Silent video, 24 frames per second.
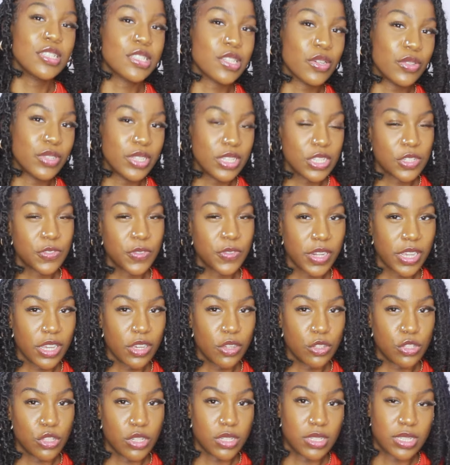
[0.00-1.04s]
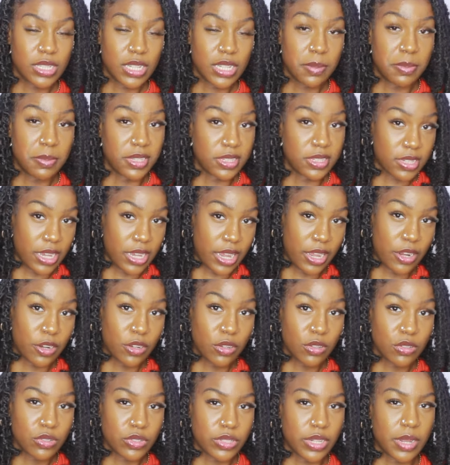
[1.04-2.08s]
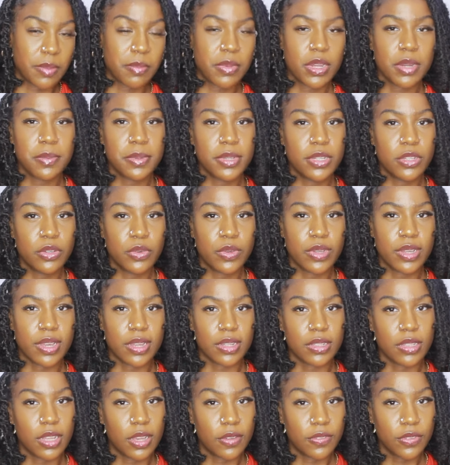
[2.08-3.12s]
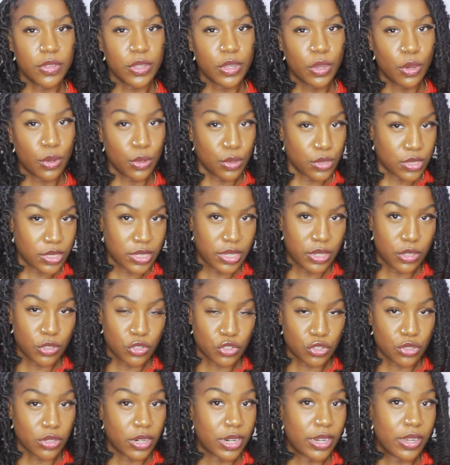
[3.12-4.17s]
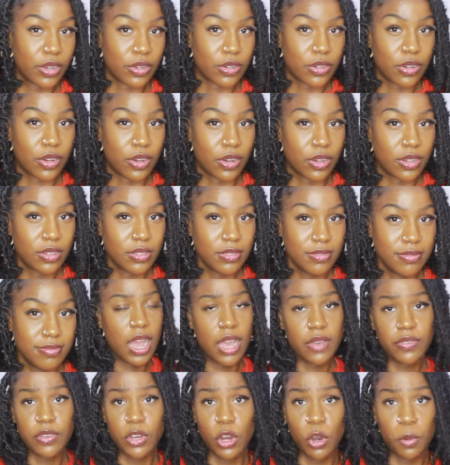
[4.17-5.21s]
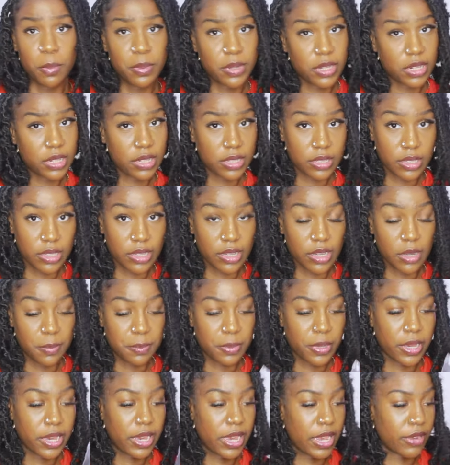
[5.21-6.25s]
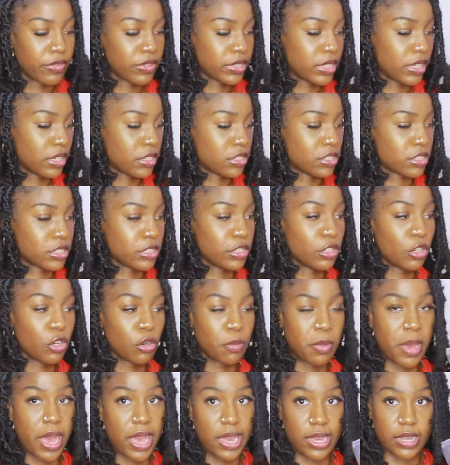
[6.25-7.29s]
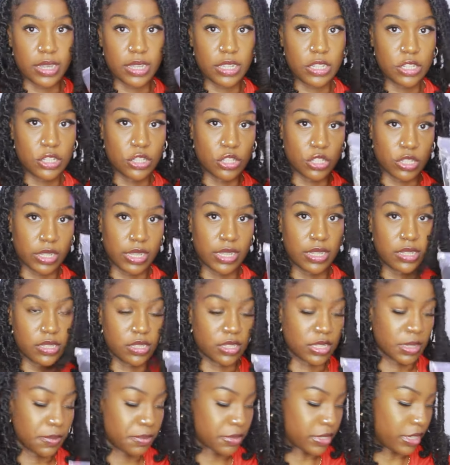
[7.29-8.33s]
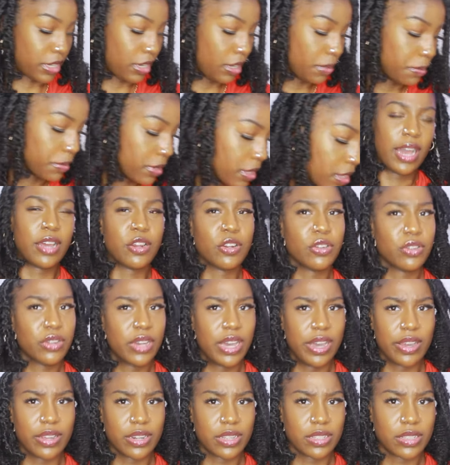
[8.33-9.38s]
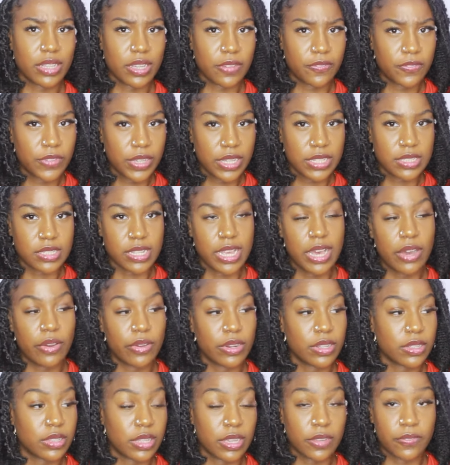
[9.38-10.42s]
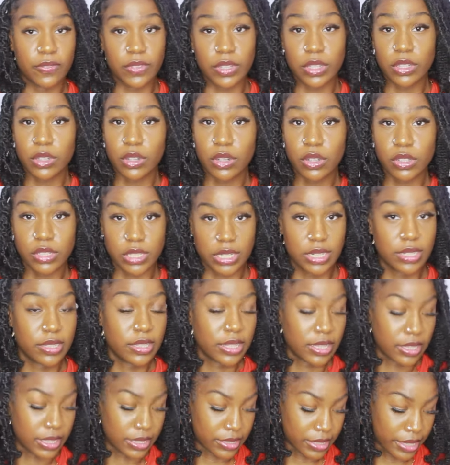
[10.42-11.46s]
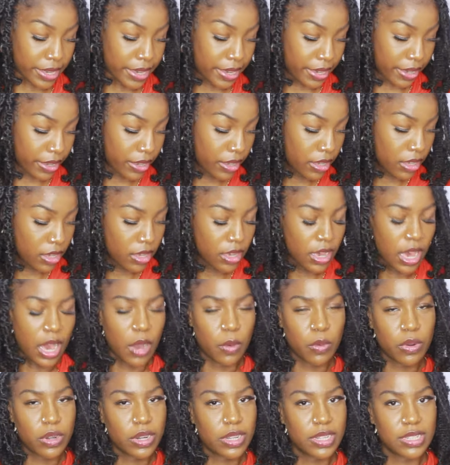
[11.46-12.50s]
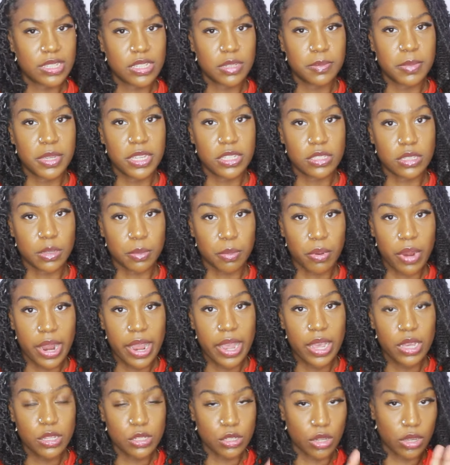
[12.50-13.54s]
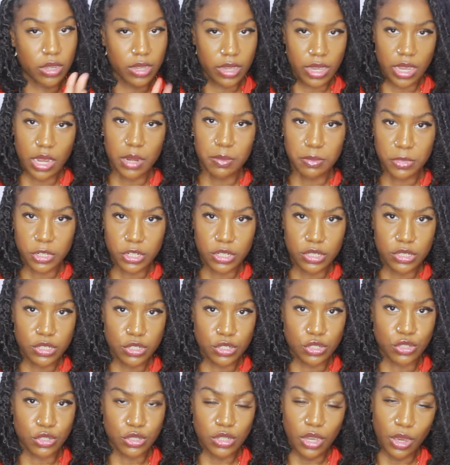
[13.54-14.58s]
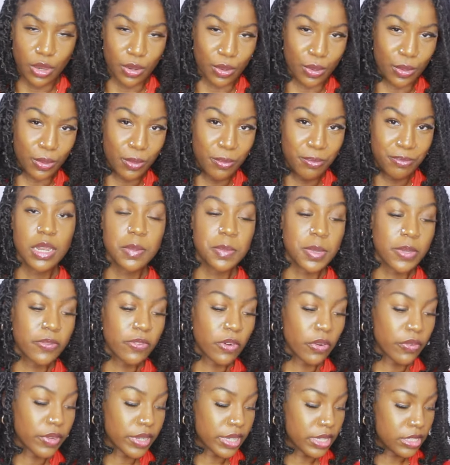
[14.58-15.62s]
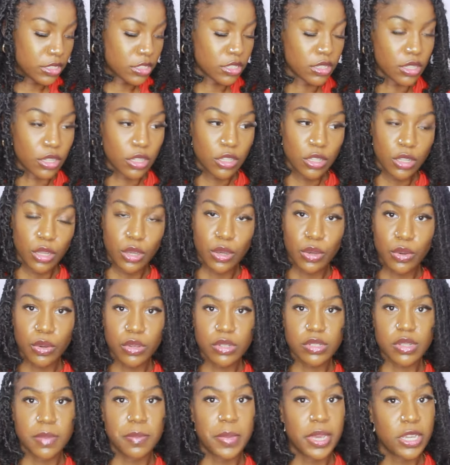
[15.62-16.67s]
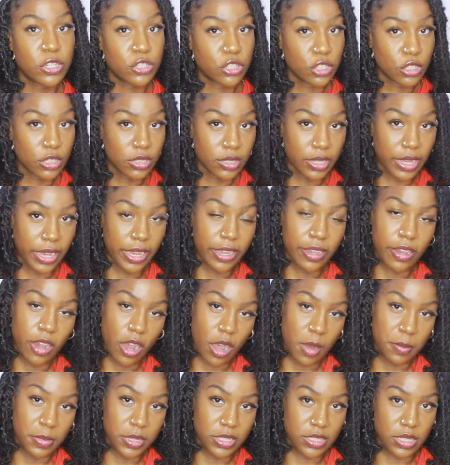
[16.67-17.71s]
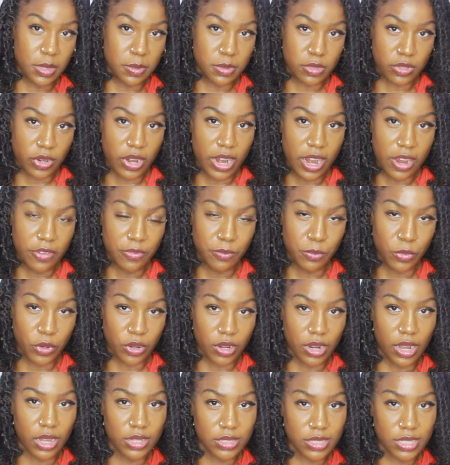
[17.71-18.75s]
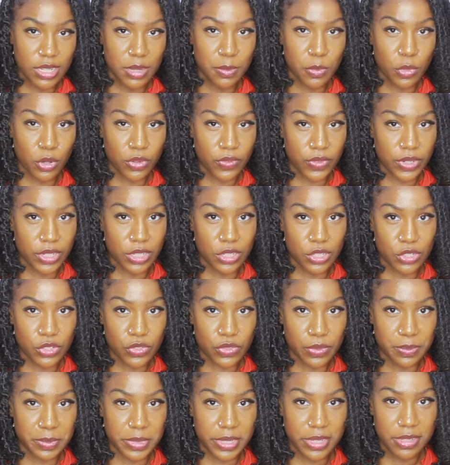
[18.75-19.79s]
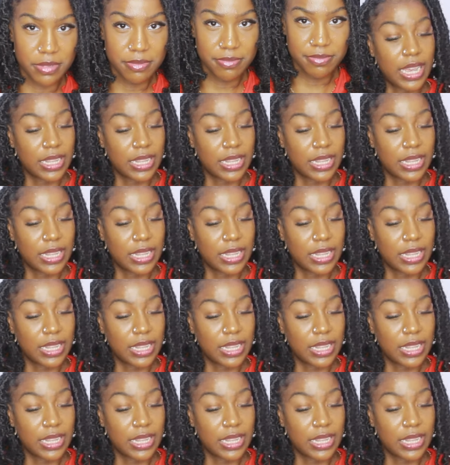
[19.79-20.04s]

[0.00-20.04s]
So in this video, as you can see by the title, today I'm going to be doing a Lovely Wholesale try on haul. I haven't opened anything up yet. Everything is still packaged and zipped up. I don't know how anything fits, how anything feels, anything like that. I wanted it to be a surprise on camera. So before we get into the clothes, make sure to like, comment, subscribe for more content and more videos from me.